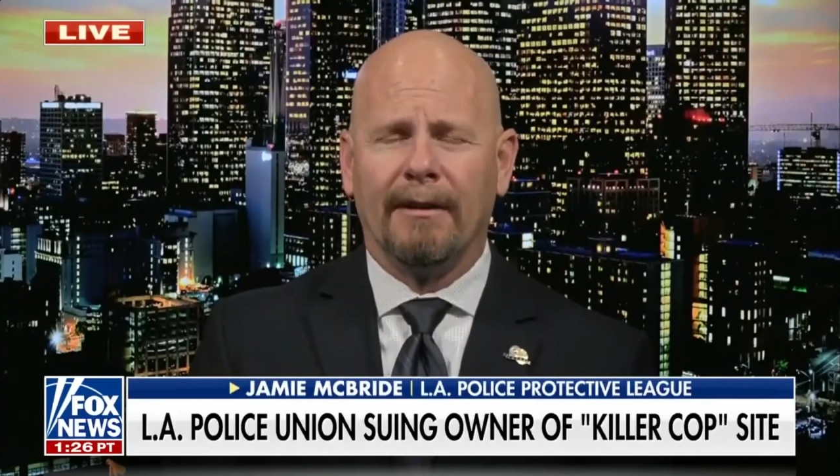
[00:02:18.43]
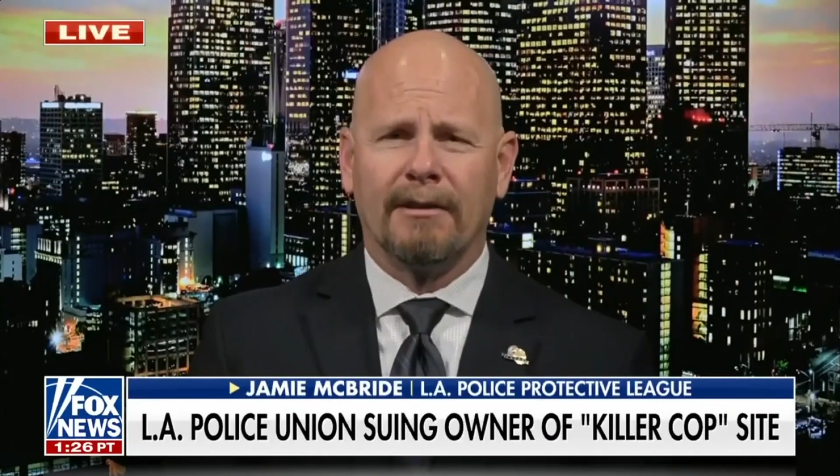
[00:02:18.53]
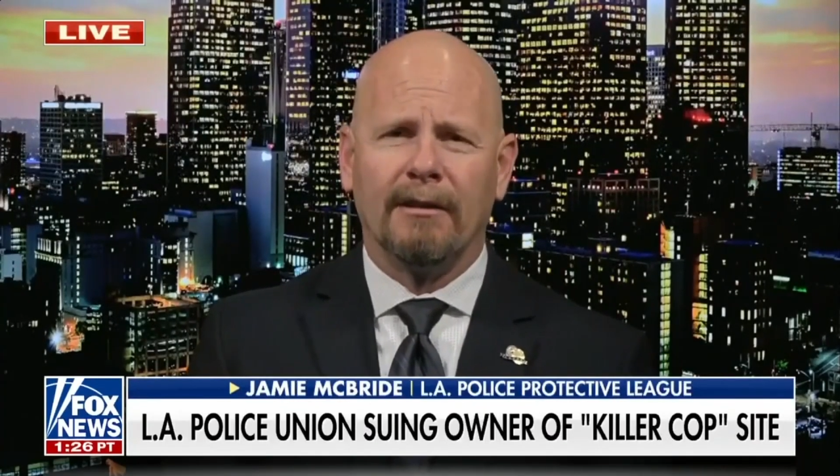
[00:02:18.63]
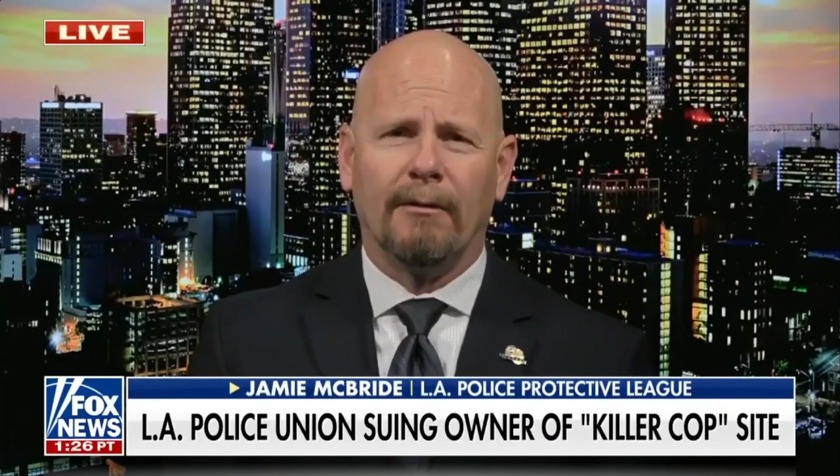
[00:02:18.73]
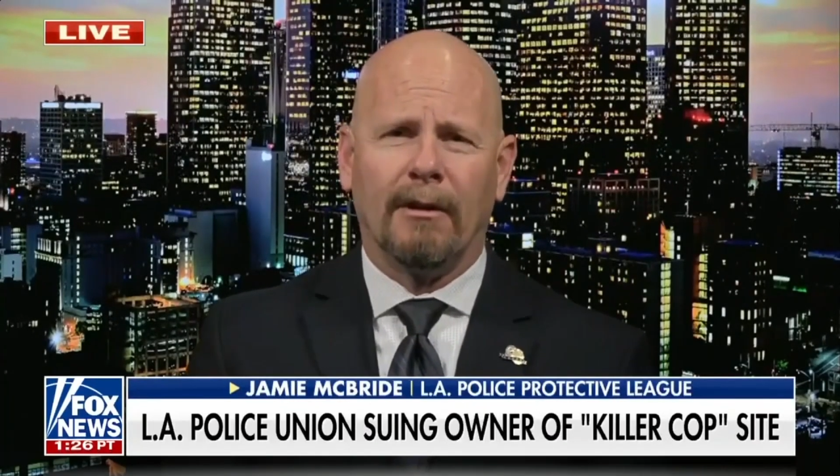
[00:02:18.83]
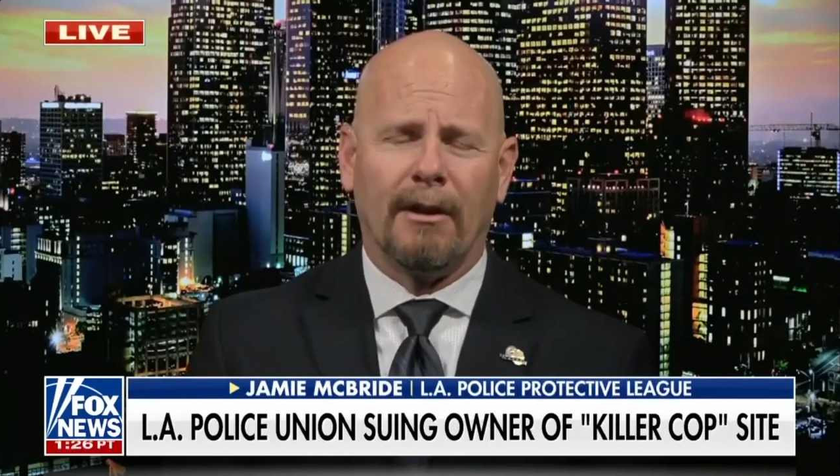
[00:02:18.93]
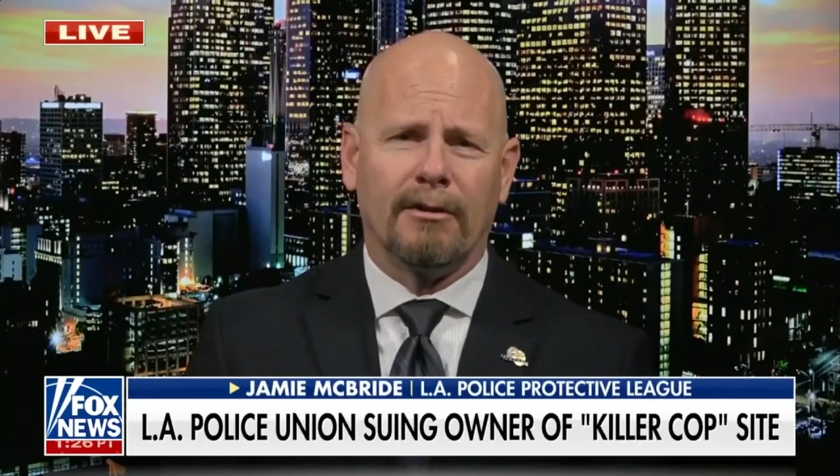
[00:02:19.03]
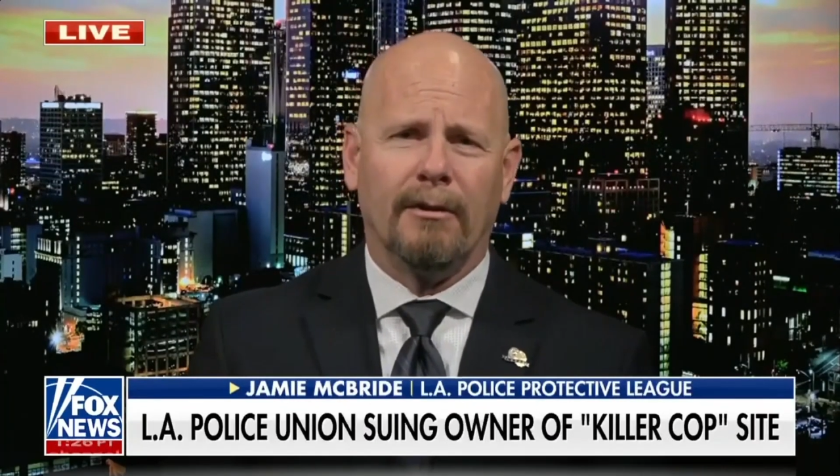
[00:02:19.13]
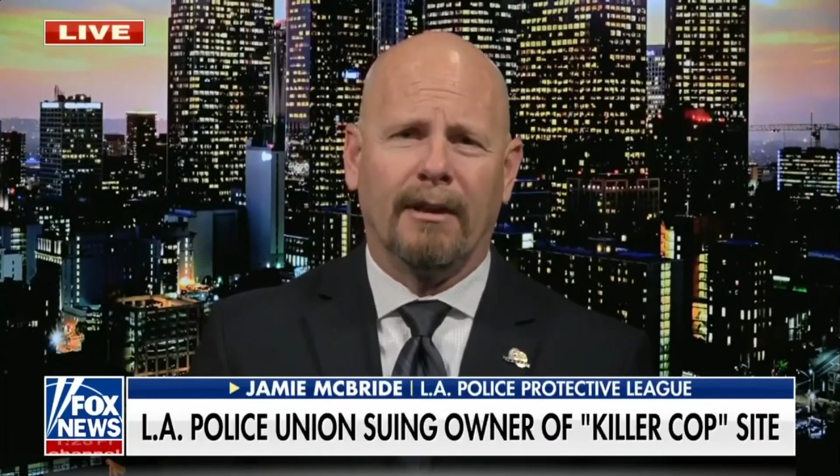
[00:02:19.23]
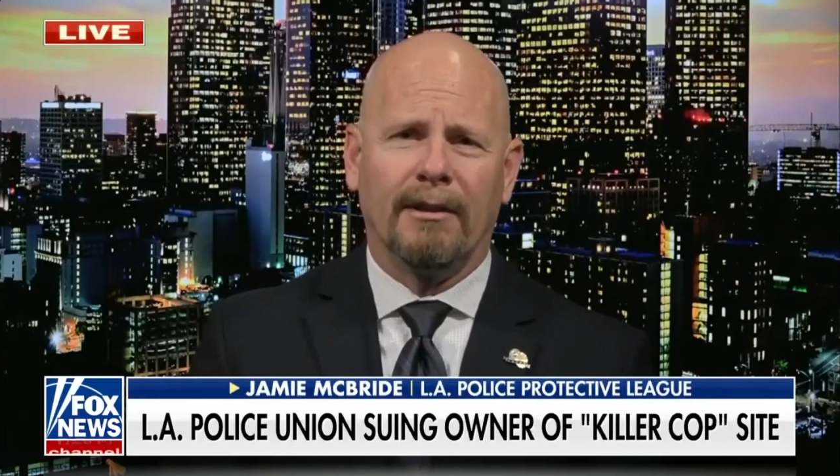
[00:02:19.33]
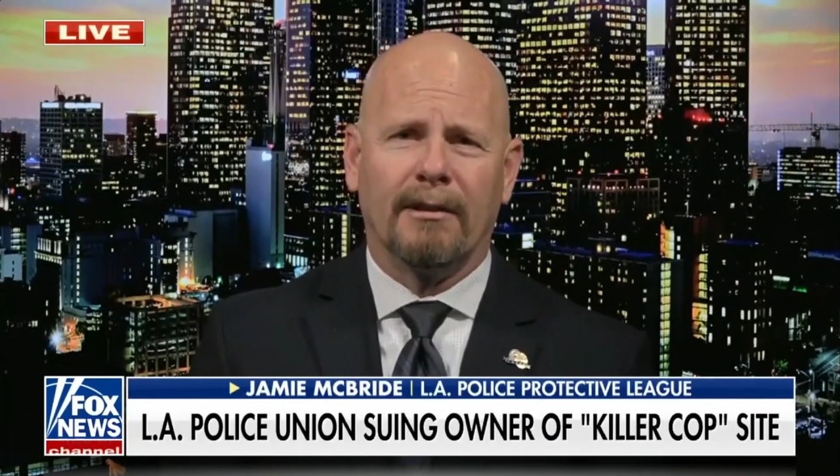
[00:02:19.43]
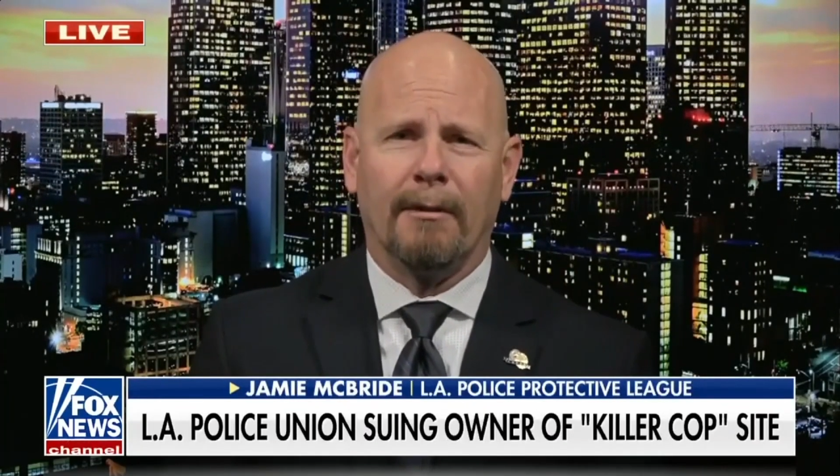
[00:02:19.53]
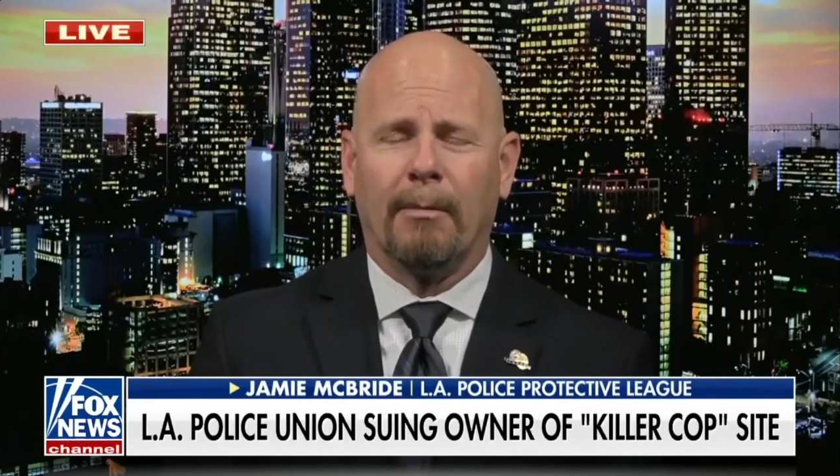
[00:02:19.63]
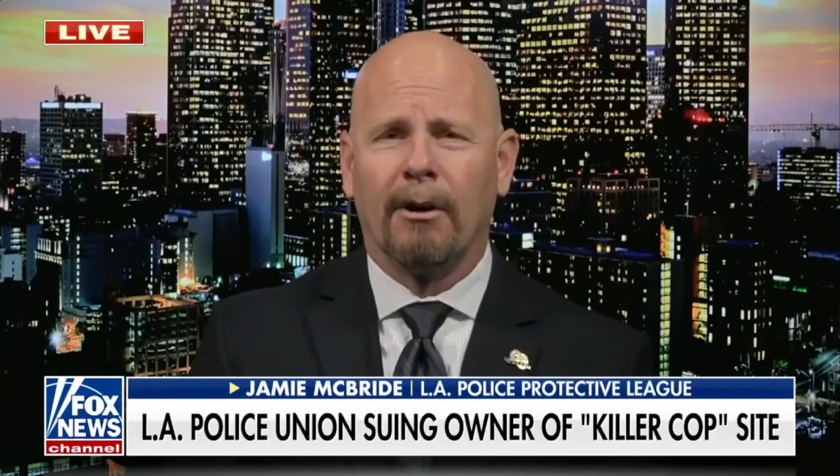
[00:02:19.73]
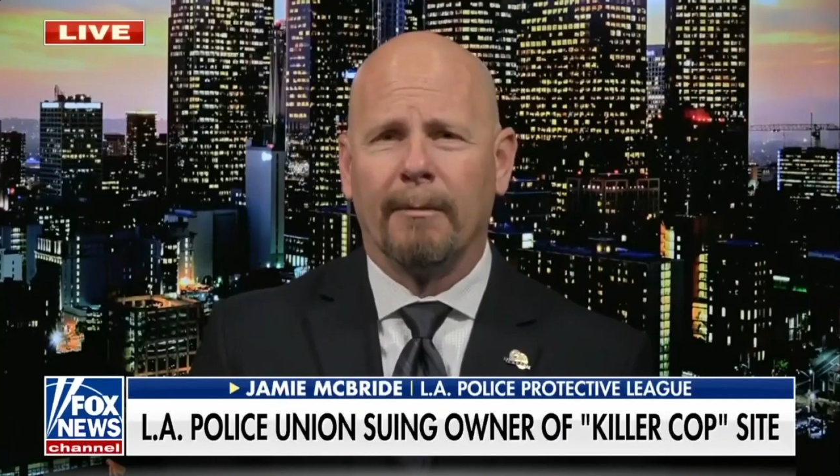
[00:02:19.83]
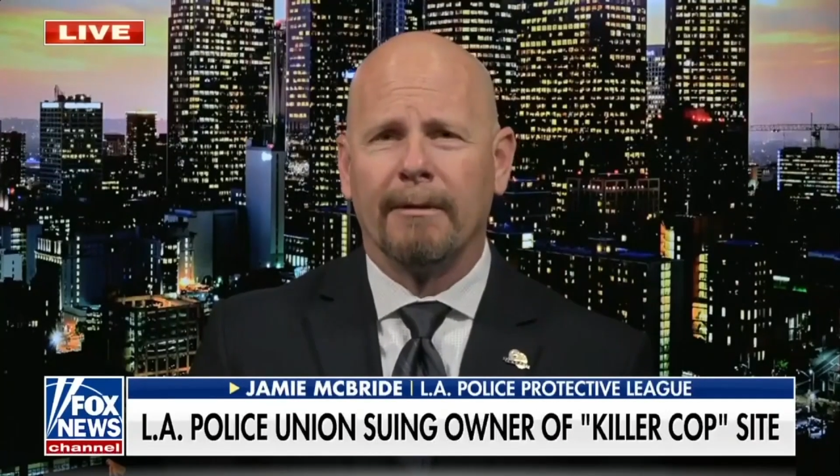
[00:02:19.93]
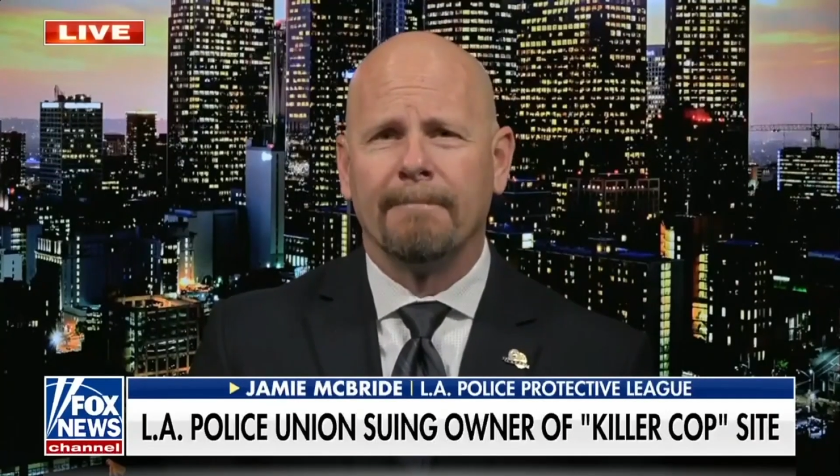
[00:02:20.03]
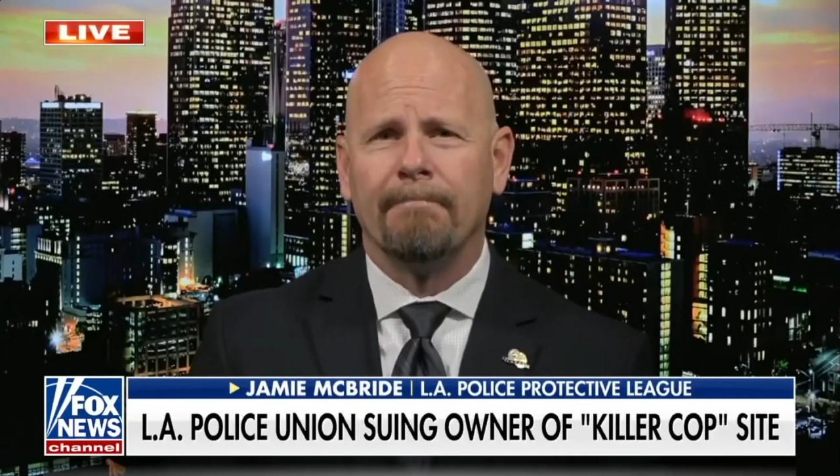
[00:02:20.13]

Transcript: civil lawsuit against the department